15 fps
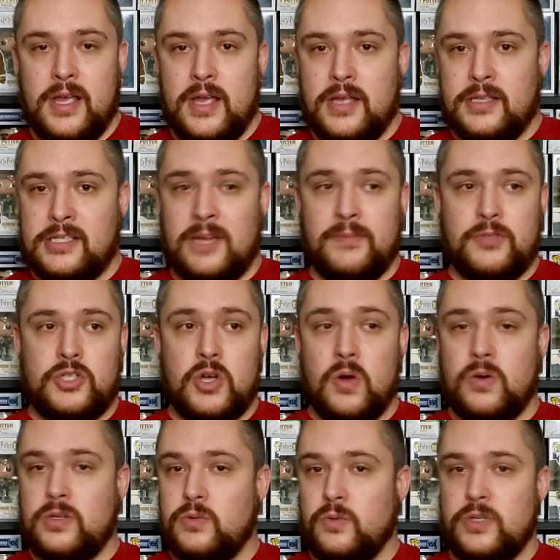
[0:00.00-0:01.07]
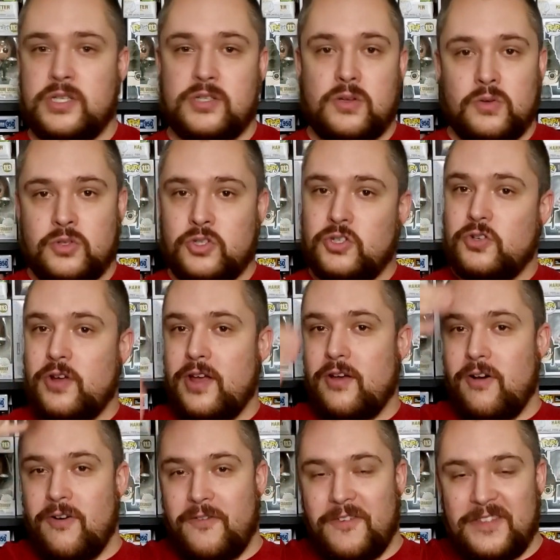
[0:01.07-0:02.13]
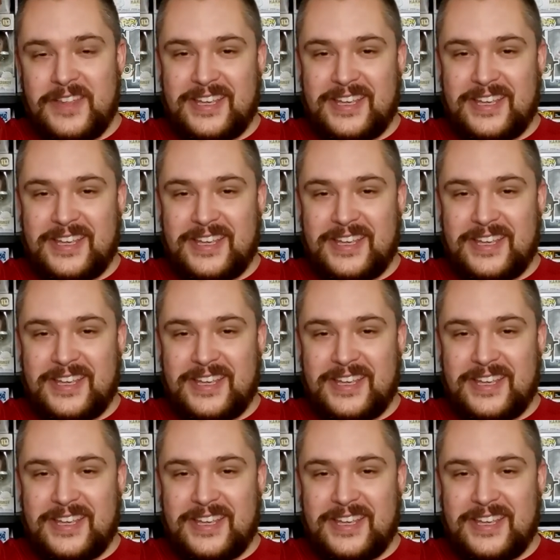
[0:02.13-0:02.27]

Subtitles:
Some jokes will just go straight over the